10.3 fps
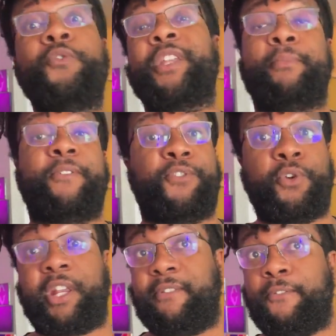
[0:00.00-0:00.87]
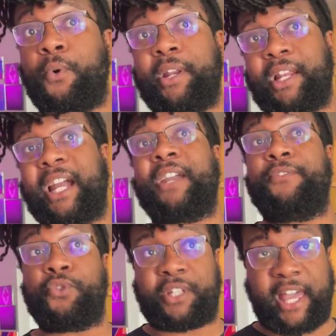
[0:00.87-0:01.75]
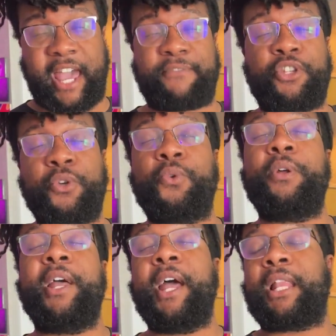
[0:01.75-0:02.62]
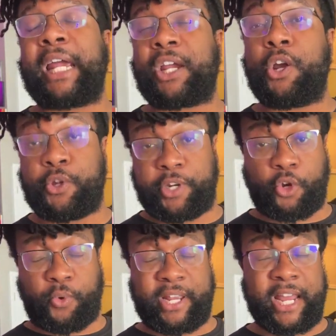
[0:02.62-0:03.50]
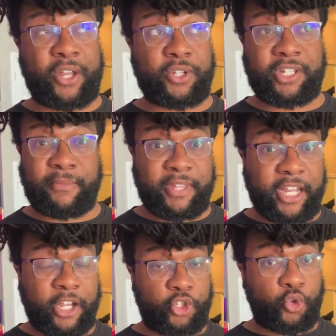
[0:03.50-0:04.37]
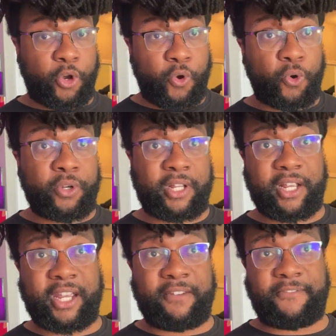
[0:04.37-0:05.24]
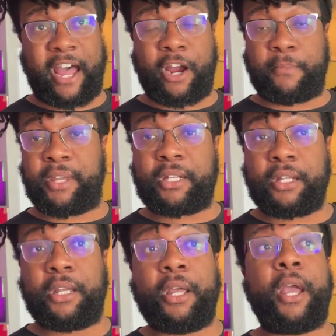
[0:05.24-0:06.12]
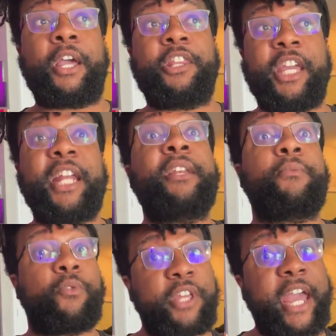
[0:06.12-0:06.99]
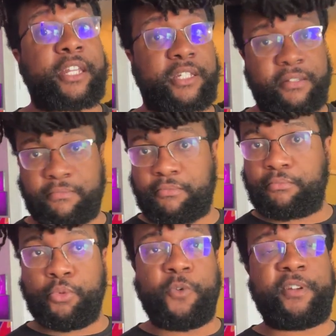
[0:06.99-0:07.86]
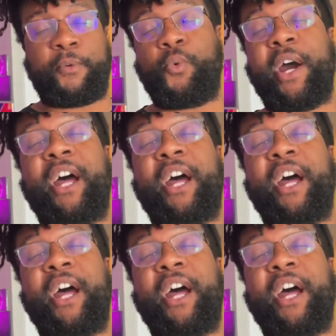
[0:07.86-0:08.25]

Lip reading: move them if you can avoid it. Like if you just have to, like when you're in a greenhouse or something, a controlled environment, then yes, move them or